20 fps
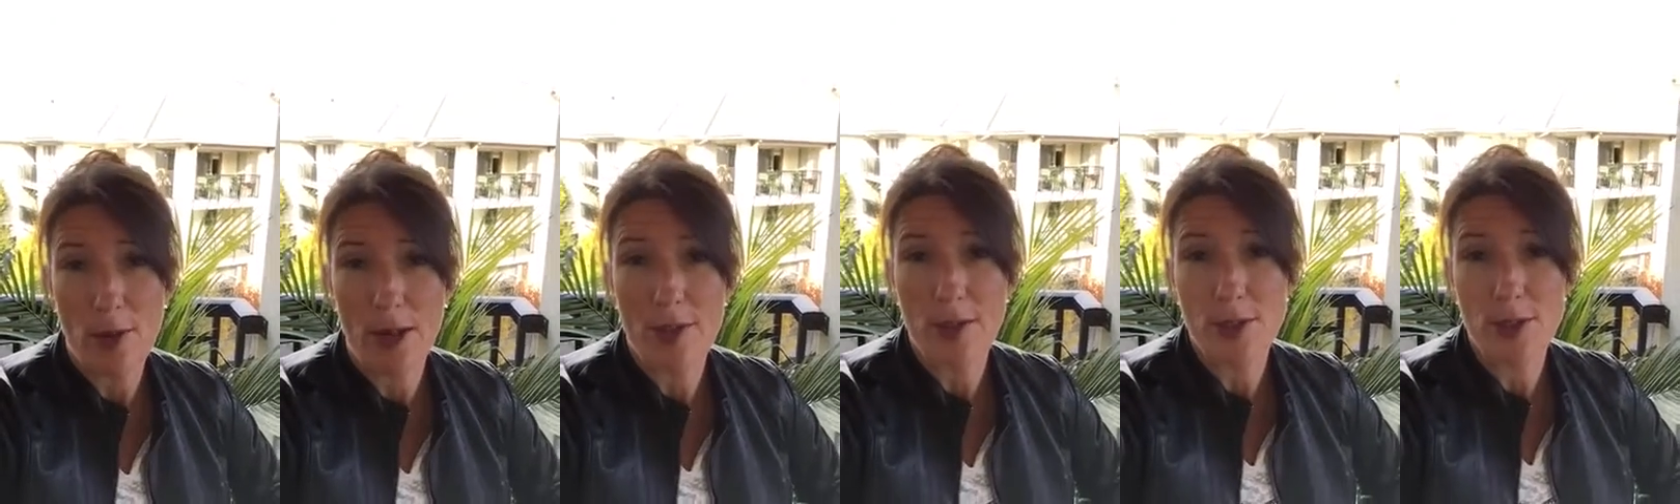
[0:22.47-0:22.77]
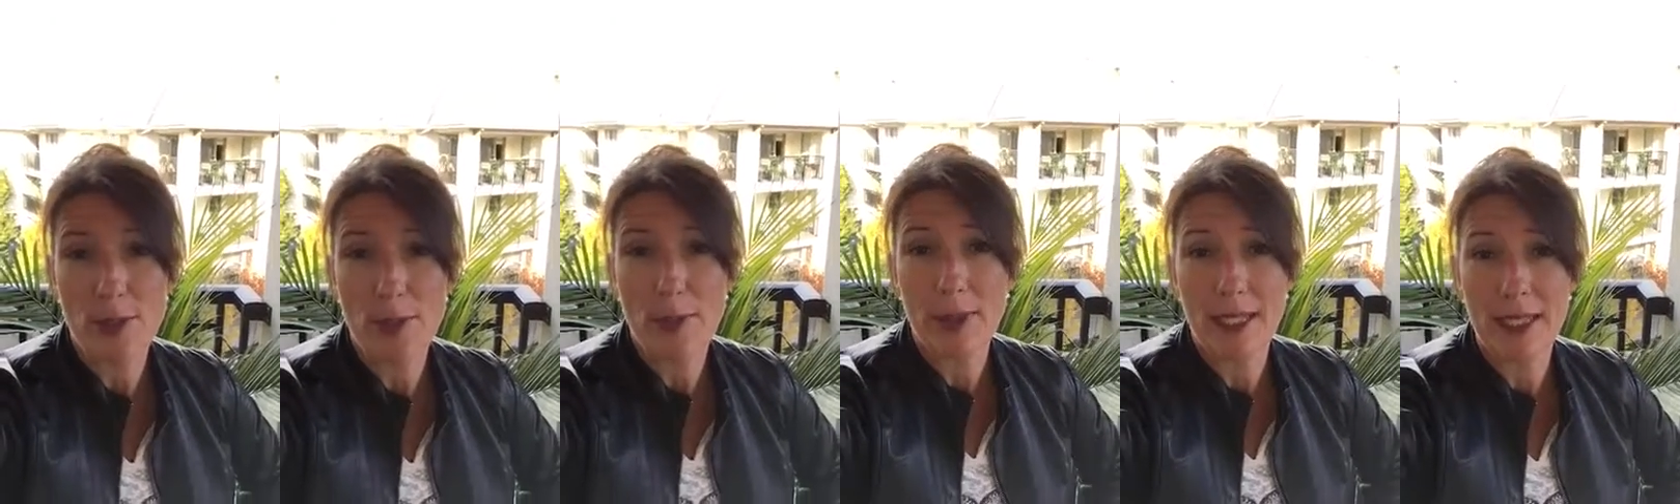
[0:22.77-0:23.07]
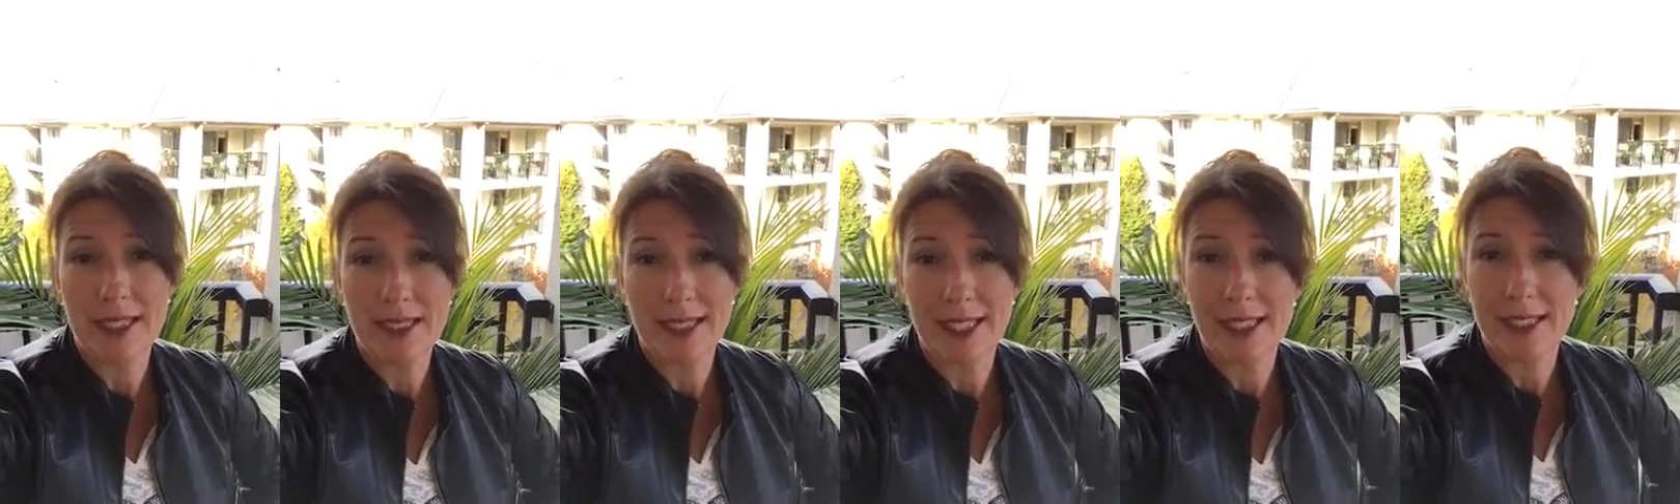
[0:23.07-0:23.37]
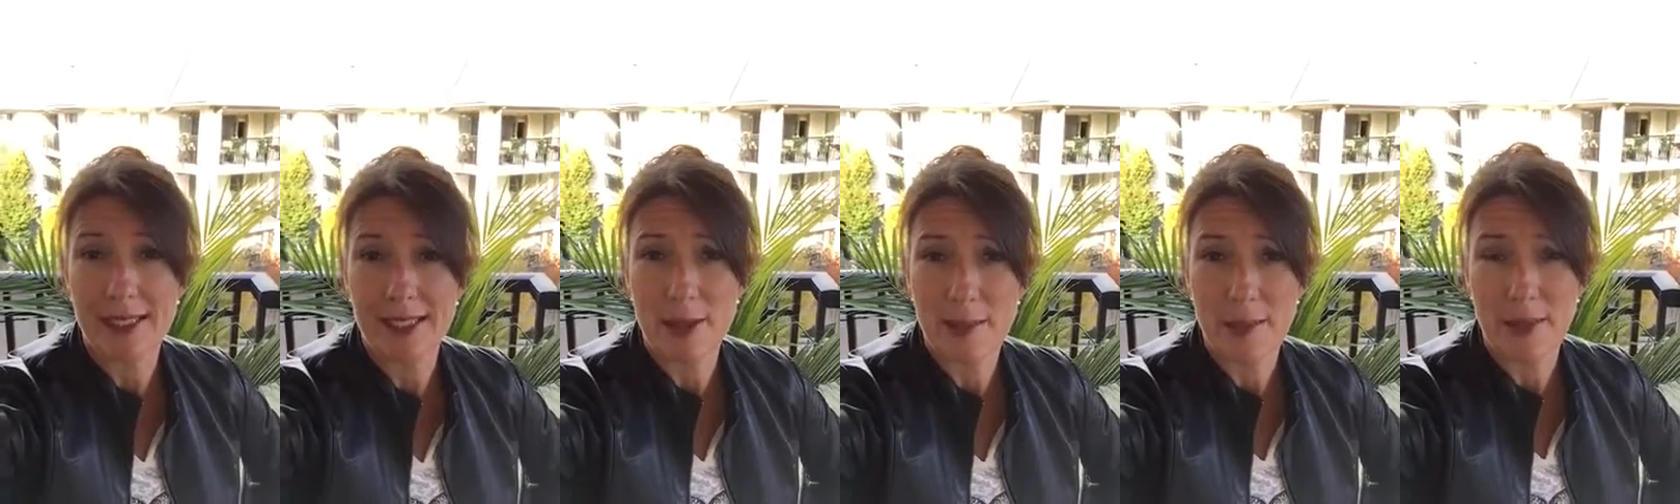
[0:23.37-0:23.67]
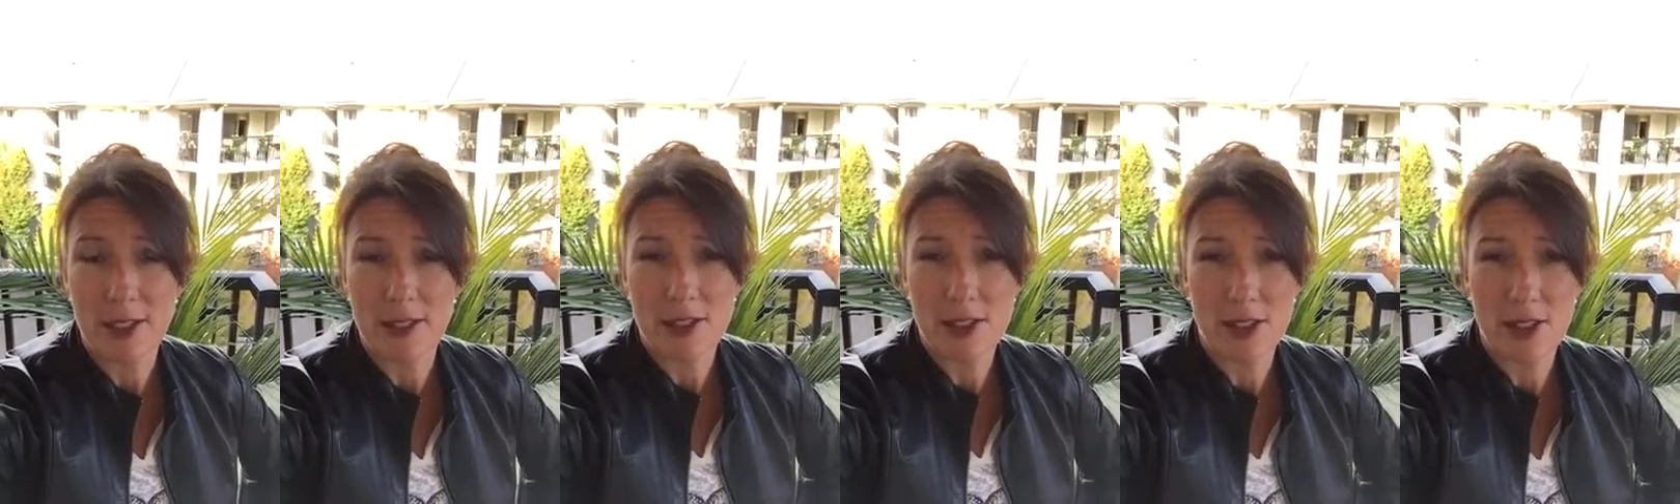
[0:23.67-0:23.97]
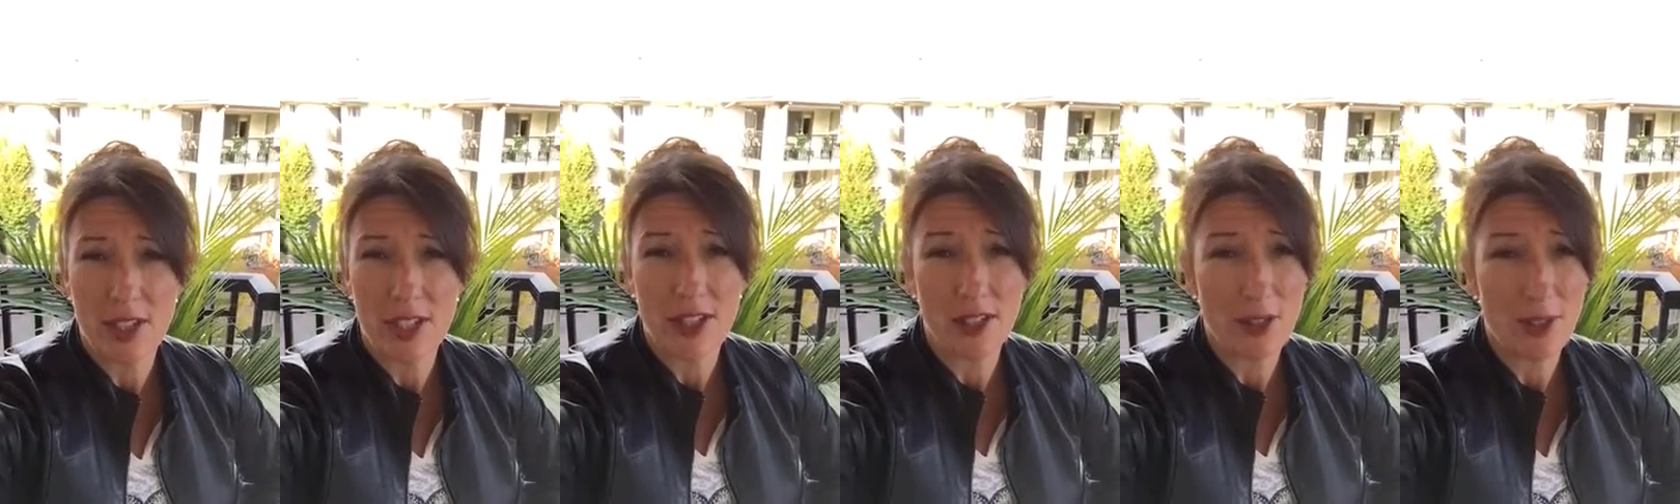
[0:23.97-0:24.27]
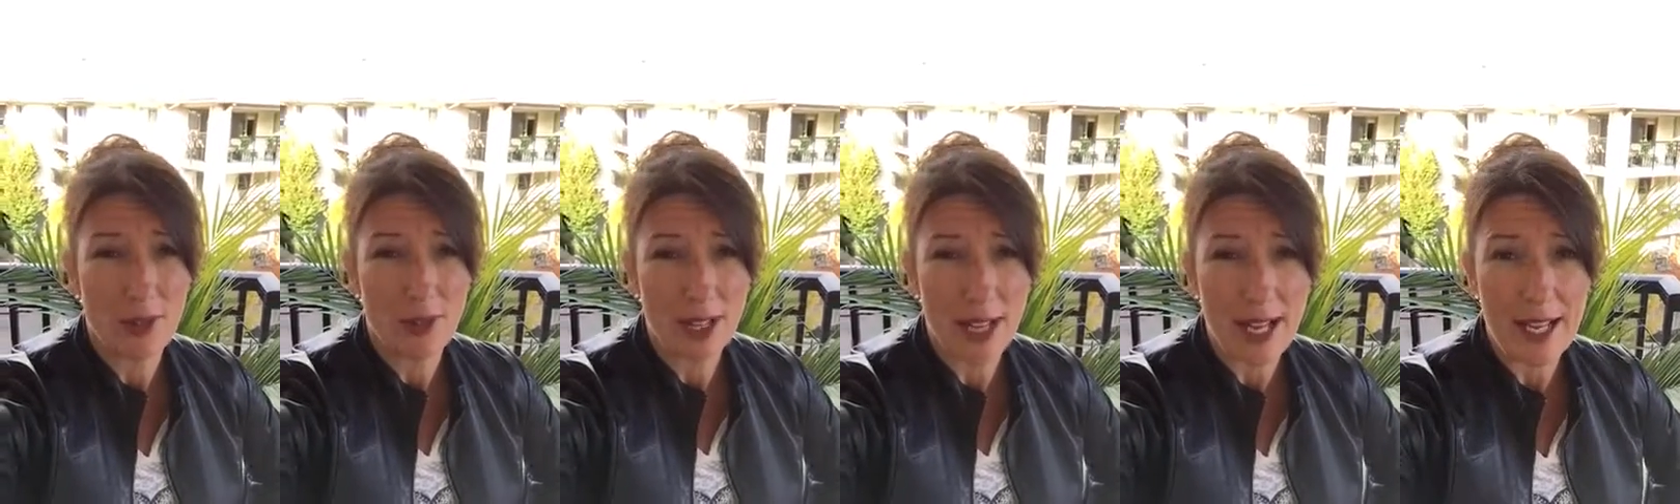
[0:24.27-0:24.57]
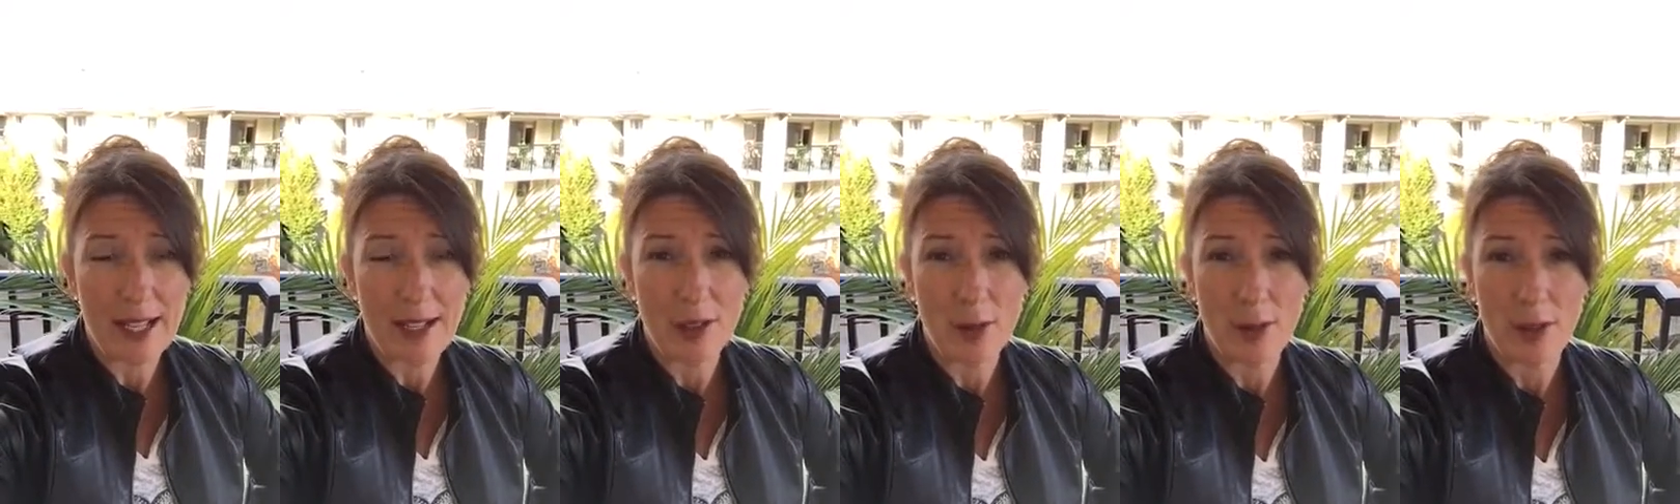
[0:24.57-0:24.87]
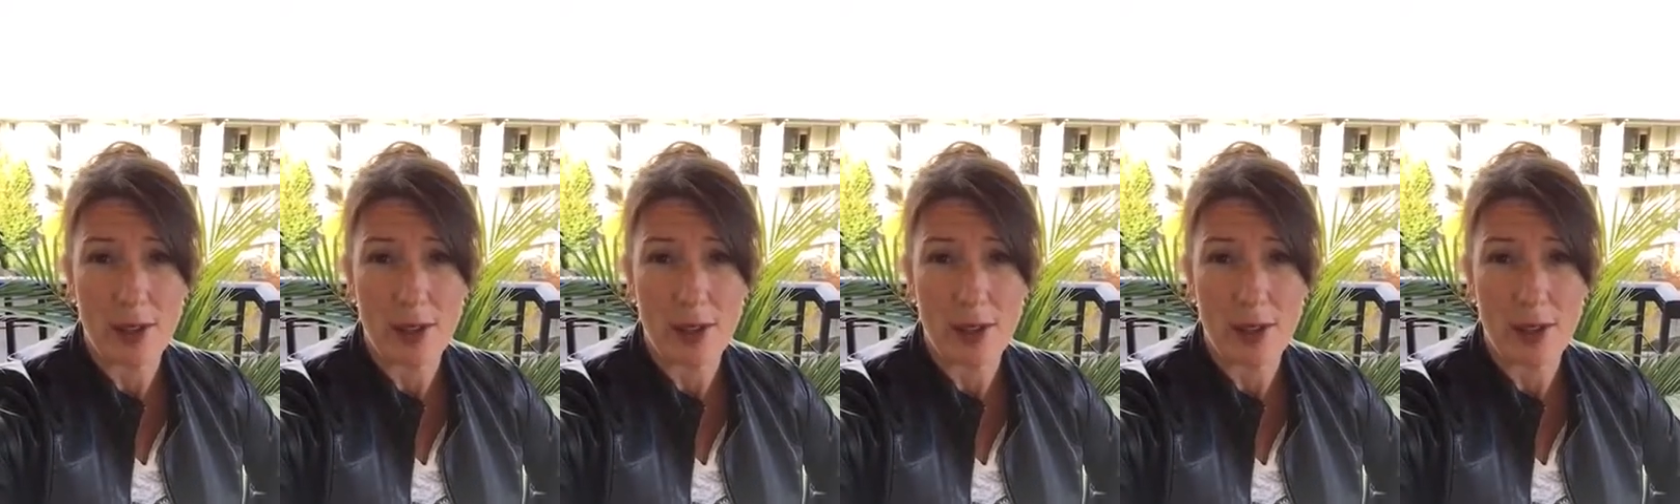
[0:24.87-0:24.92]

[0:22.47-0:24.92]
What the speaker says: Whenever somebody says something to you that you don't like,